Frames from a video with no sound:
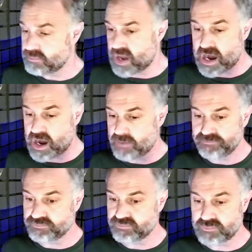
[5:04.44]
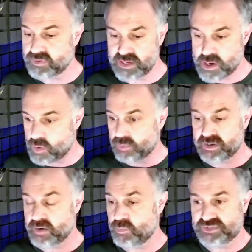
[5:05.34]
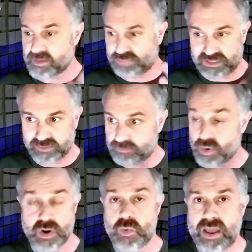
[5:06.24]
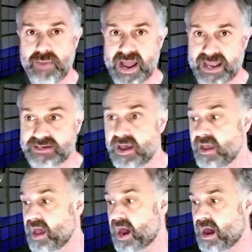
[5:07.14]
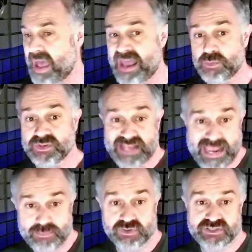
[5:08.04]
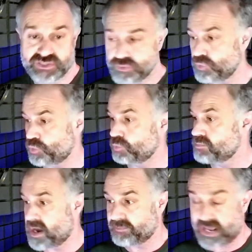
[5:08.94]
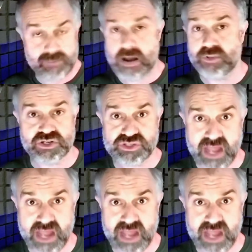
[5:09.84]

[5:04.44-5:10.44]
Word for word: um, you know, was completely blown away by it, uh, and was able to um, get it published.